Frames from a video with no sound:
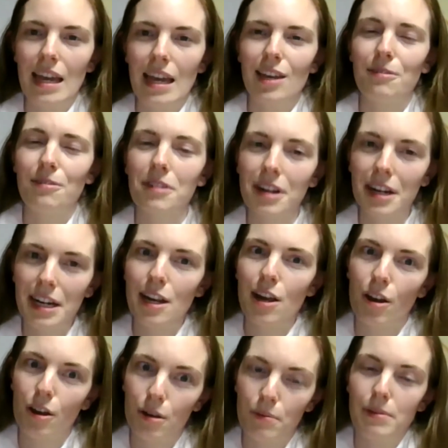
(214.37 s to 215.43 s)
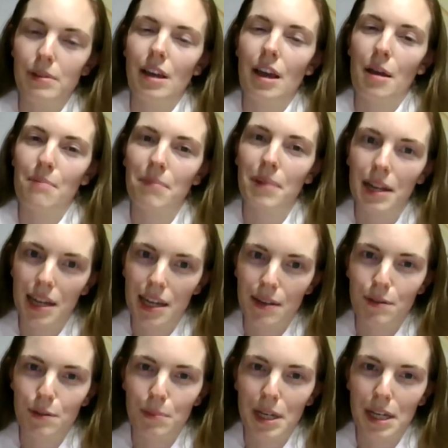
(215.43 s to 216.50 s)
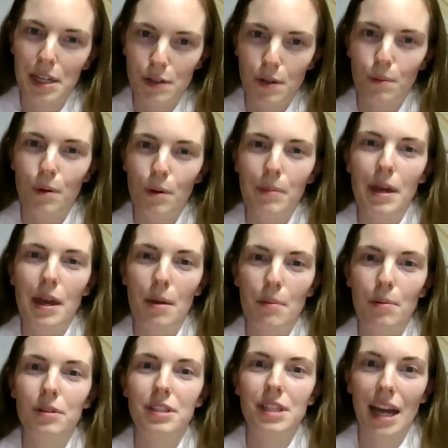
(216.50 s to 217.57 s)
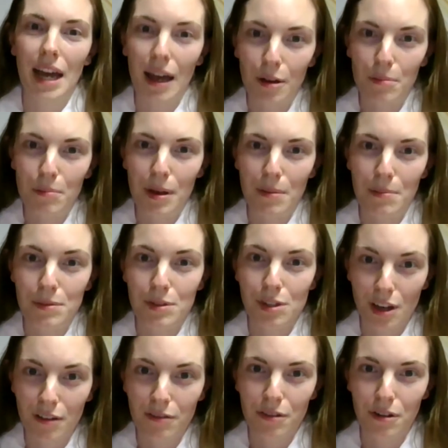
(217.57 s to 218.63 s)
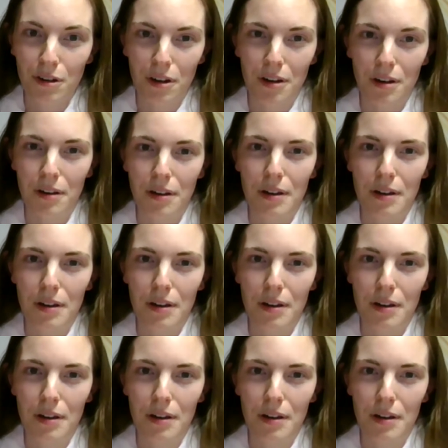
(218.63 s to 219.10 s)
He really hopes and believes Peter will be able to help him serve God.